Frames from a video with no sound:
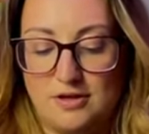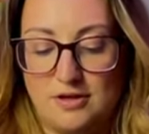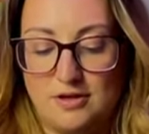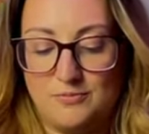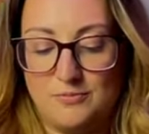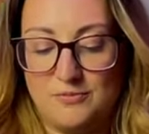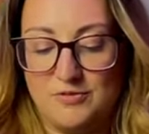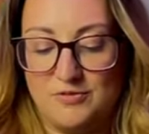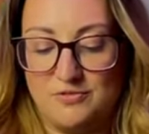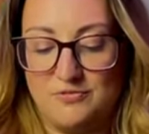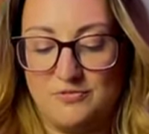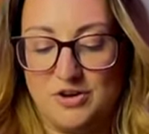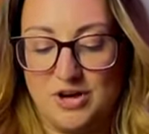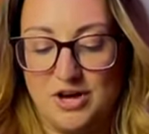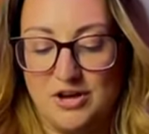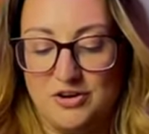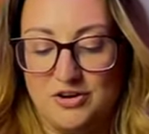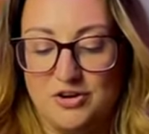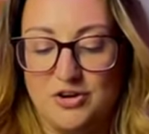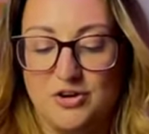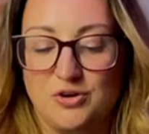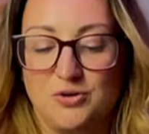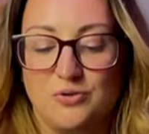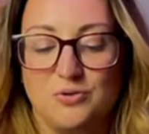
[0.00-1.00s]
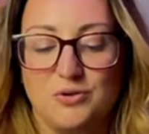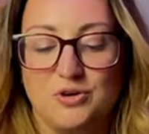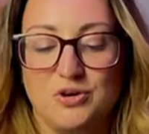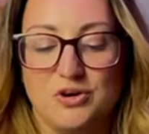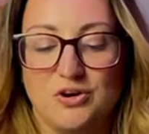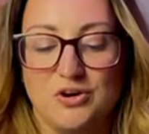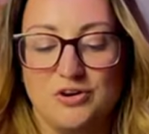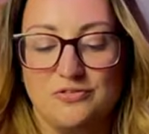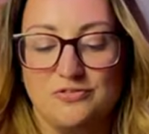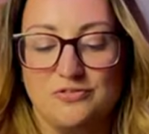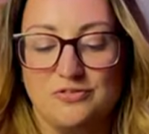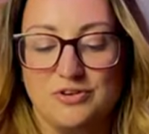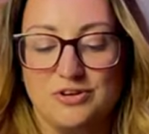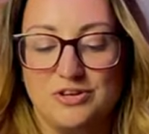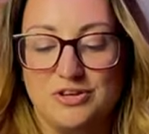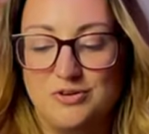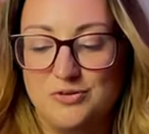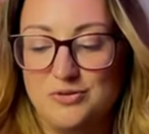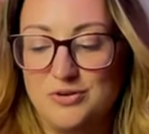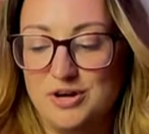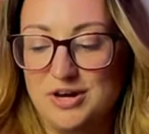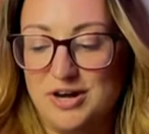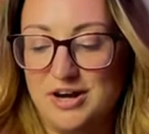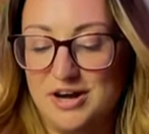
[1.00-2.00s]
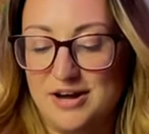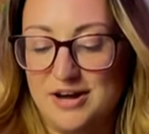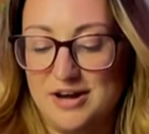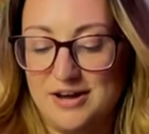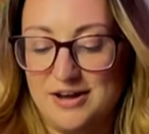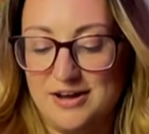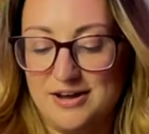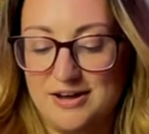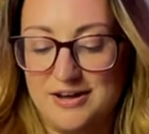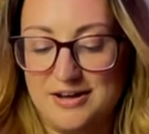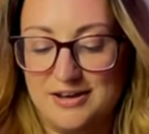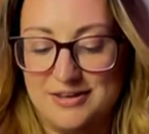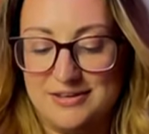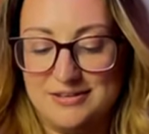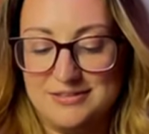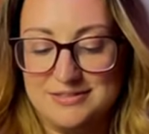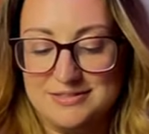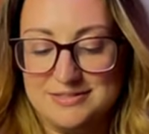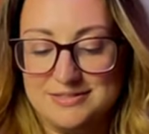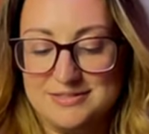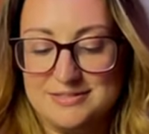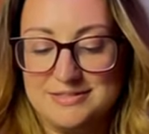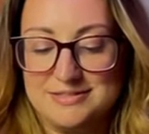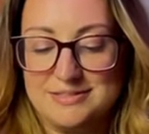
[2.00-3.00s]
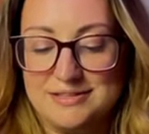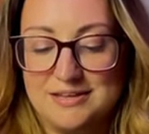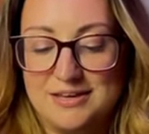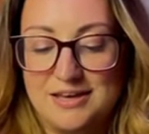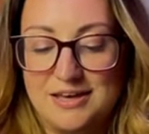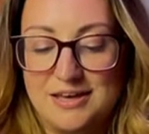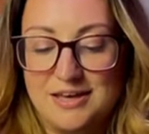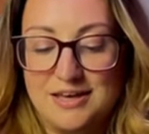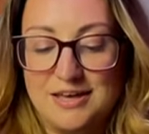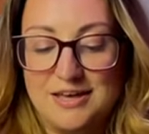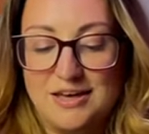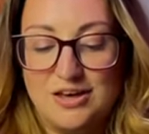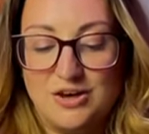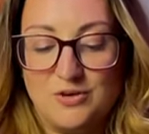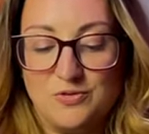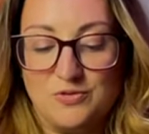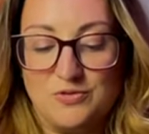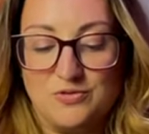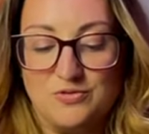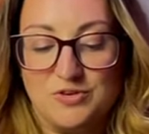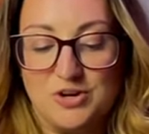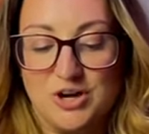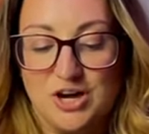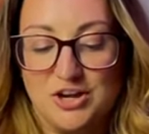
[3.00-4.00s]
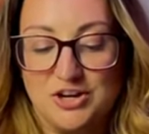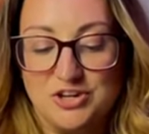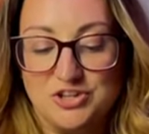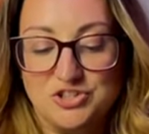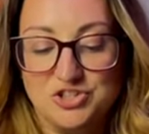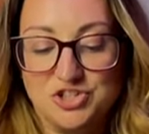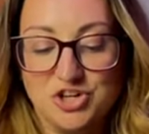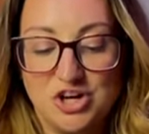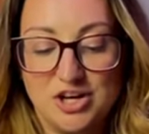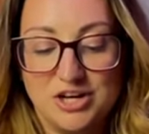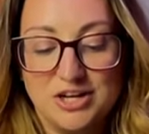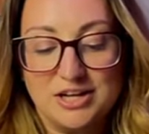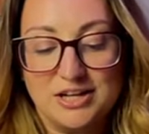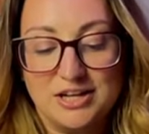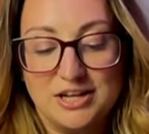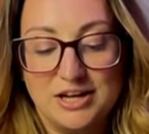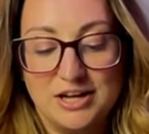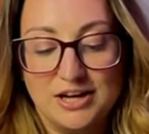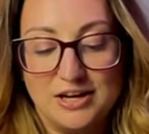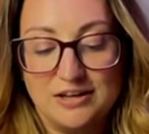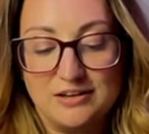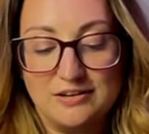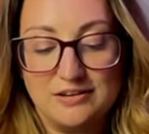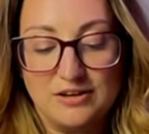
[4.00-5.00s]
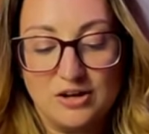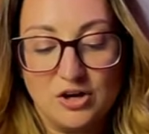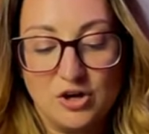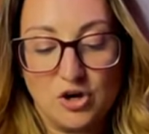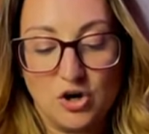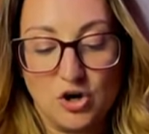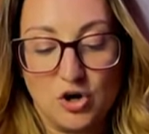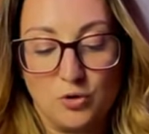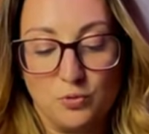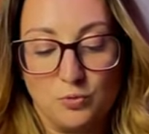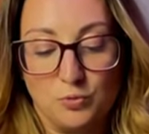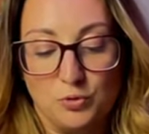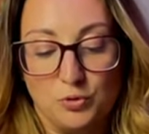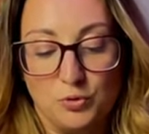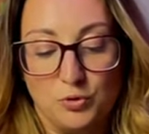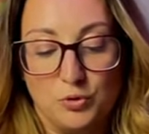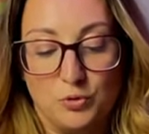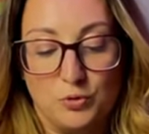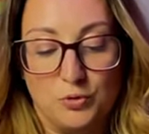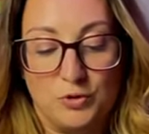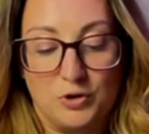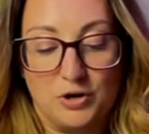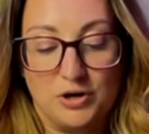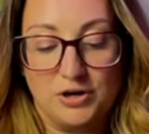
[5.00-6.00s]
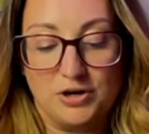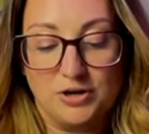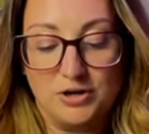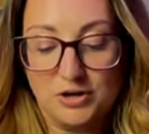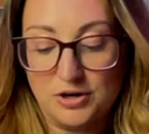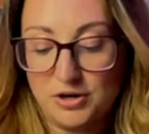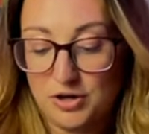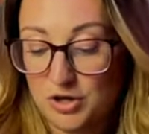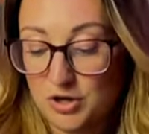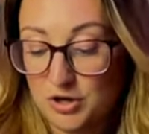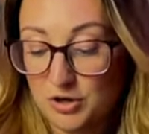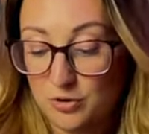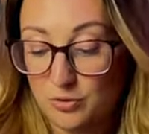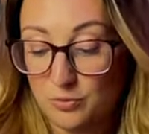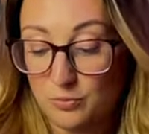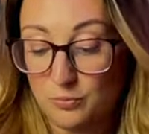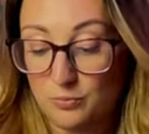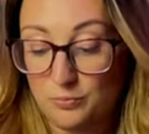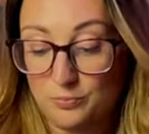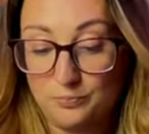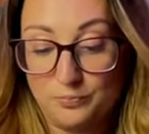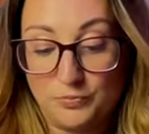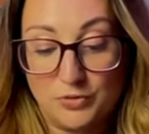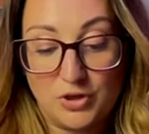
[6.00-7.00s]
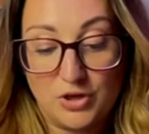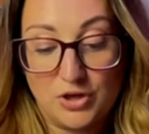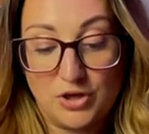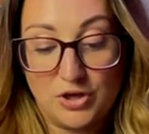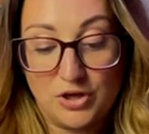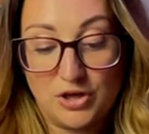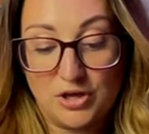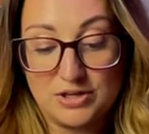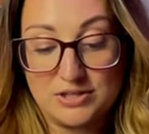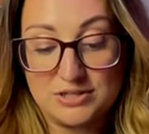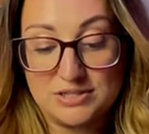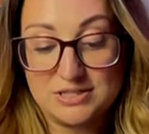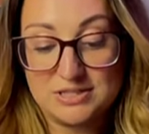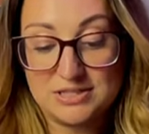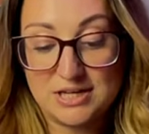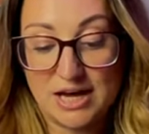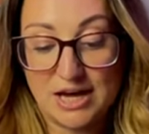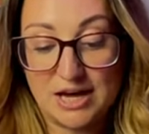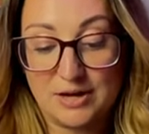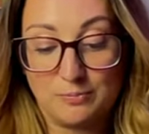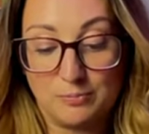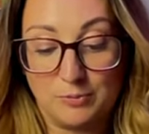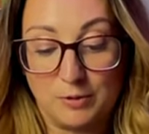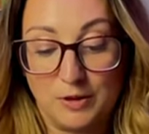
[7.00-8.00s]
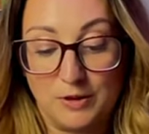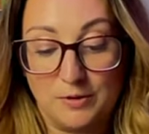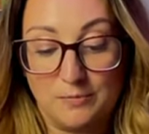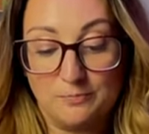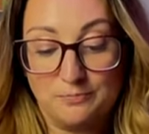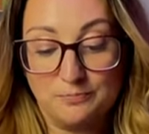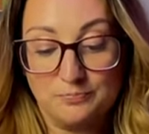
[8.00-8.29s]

We've got a code card for you guys. We've got a Charcadet, a Rolor, Tadpole,